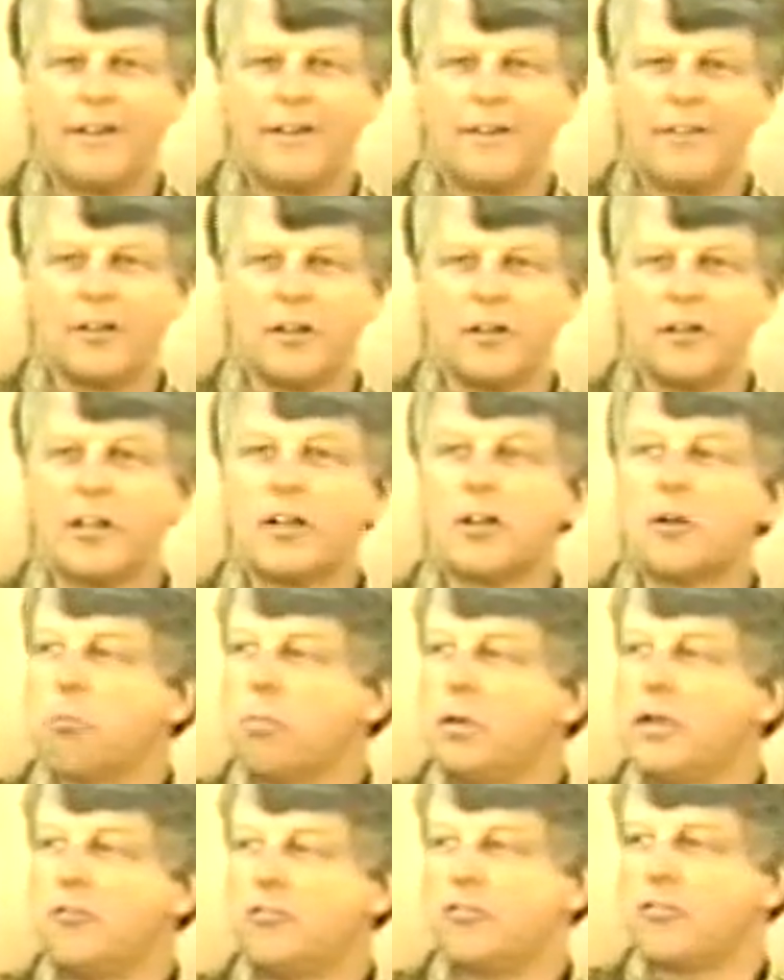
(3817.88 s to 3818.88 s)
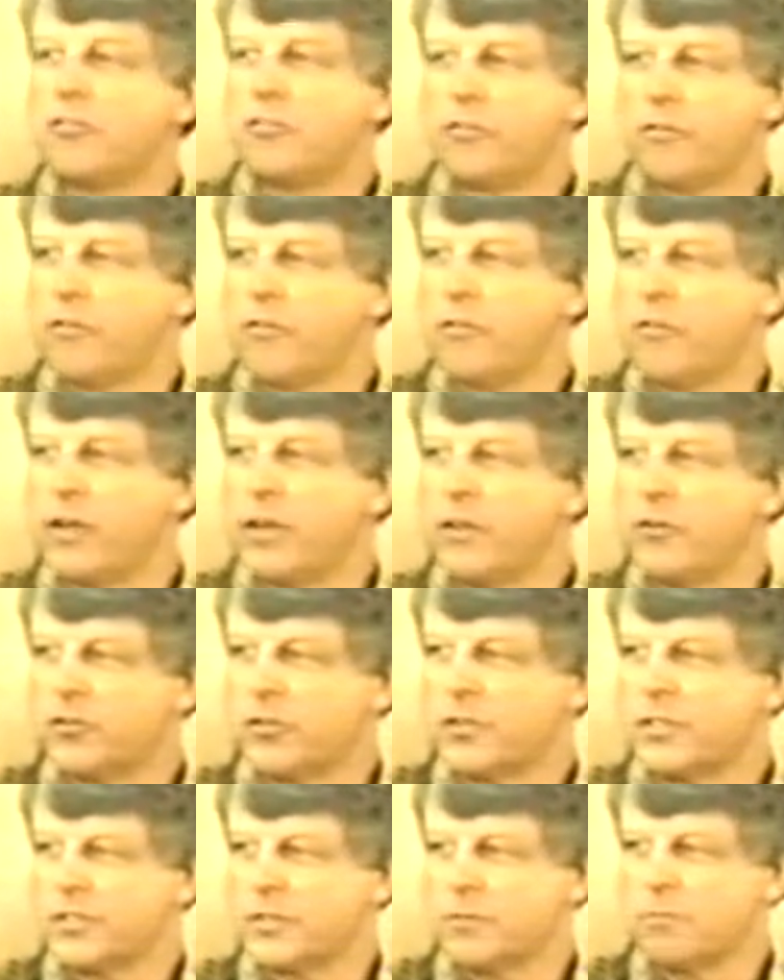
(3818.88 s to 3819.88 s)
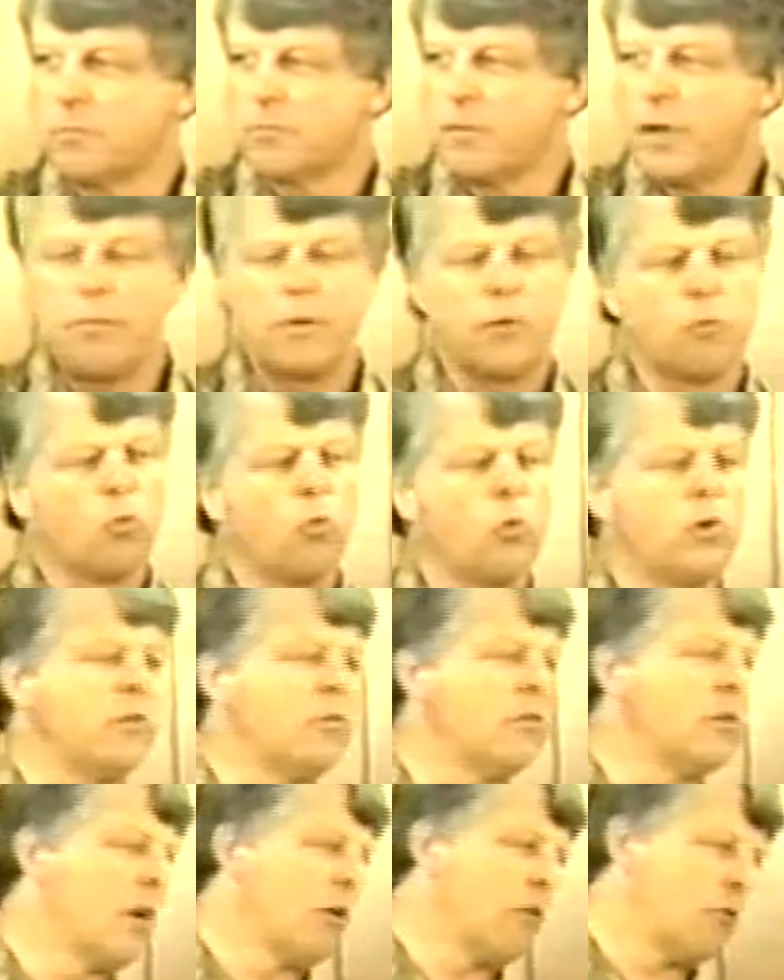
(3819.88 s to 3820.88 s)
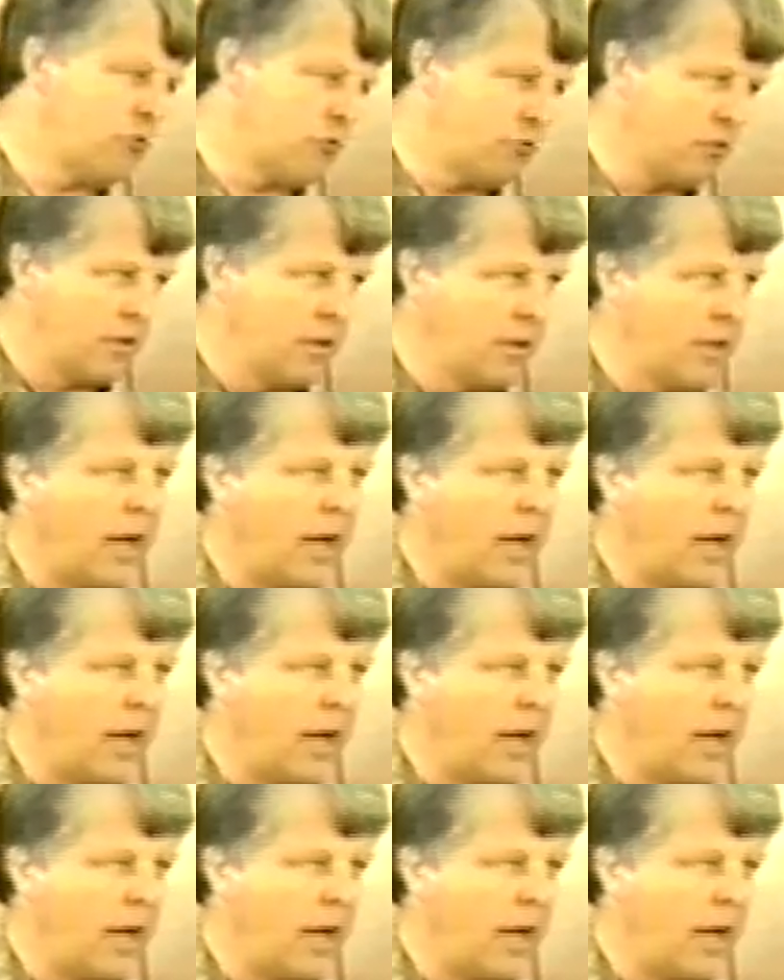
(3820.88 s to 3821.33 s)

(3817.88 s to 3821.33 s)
The little pieces of evangelism. I mean, windows.